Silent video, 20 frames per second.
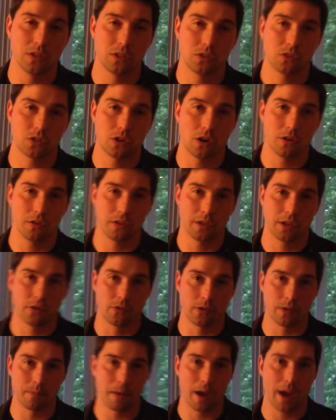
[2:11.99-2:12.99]
is Charlie
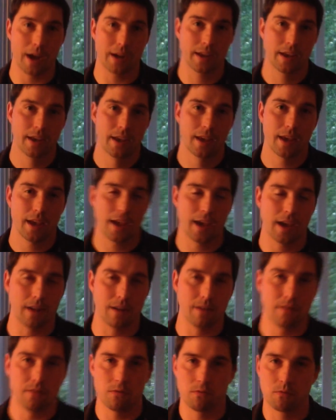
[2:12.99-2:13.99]
going back
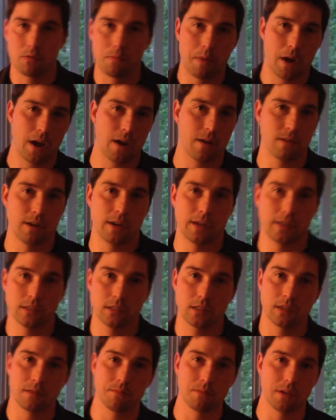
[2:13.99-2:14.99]
and repairing
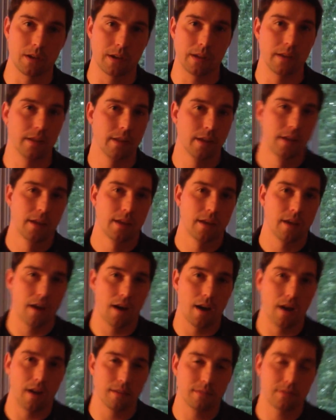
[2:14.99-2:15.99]
something
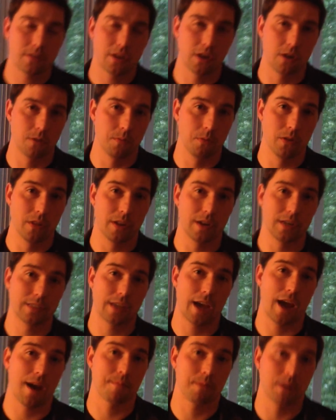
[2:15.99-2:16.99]
terrible that
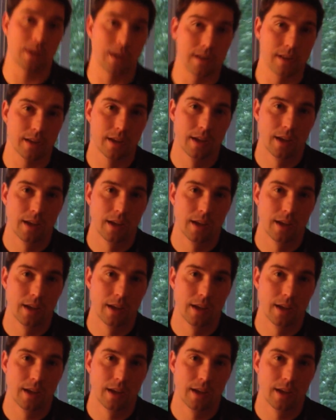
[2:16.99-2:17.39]
has happened.